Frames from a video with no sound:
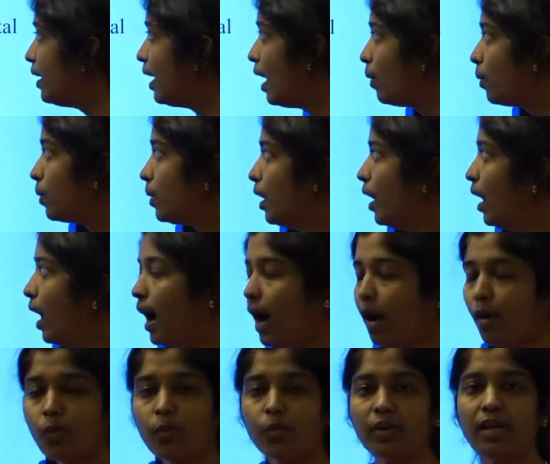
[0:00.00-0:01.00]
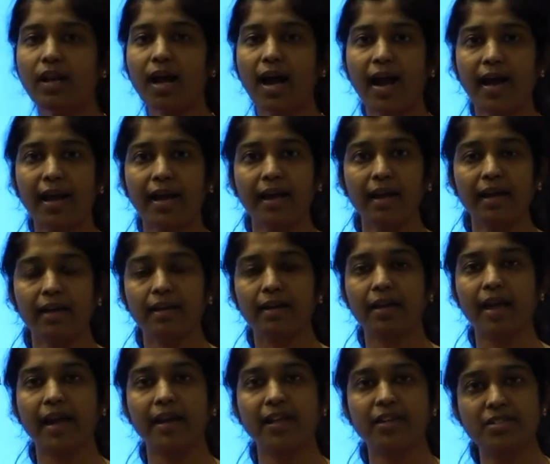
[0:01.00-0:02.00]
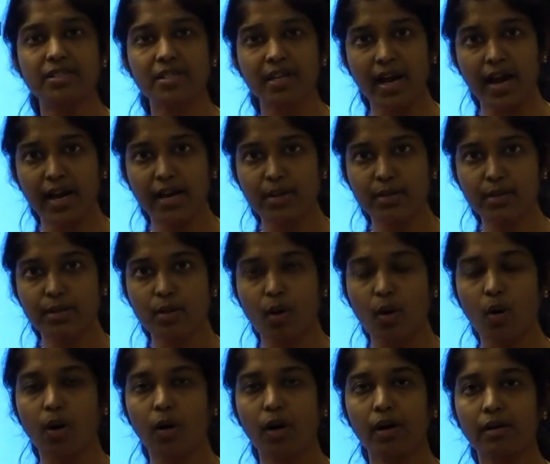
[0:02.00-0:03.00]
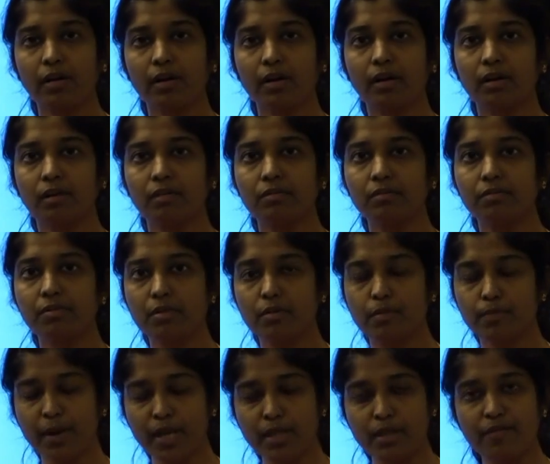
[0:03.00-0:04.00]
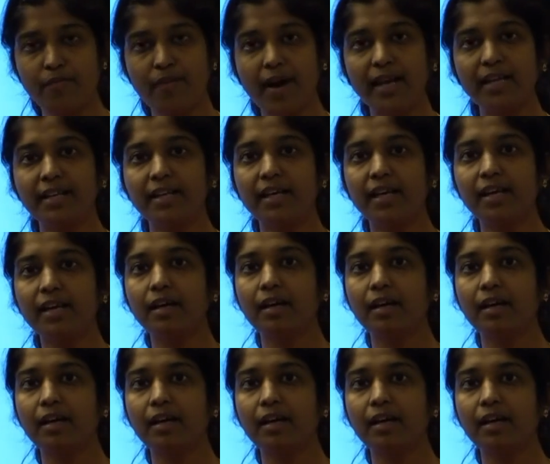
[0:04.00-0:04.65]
Now, how will I characterize or specify the